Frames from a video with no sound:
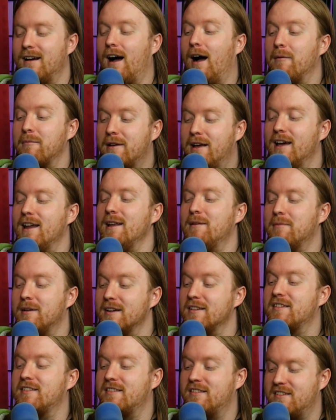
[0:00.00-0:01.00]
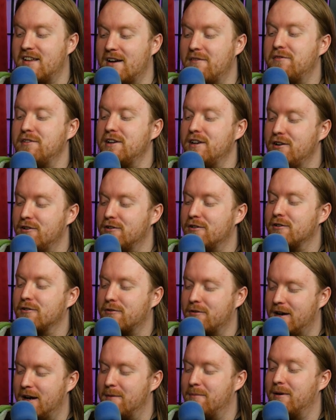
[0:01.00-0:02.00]
I'm getting Let's my 70 year old
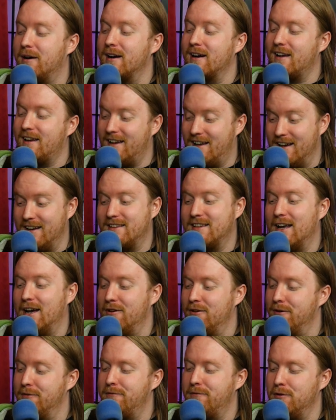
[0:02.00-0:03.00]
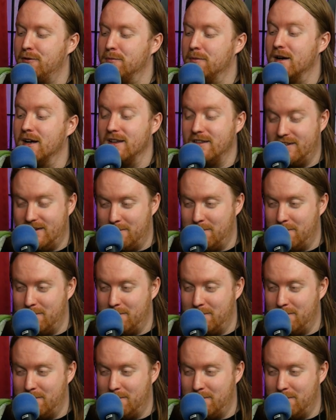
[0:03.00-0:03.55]
grandpa kicked out in a few months.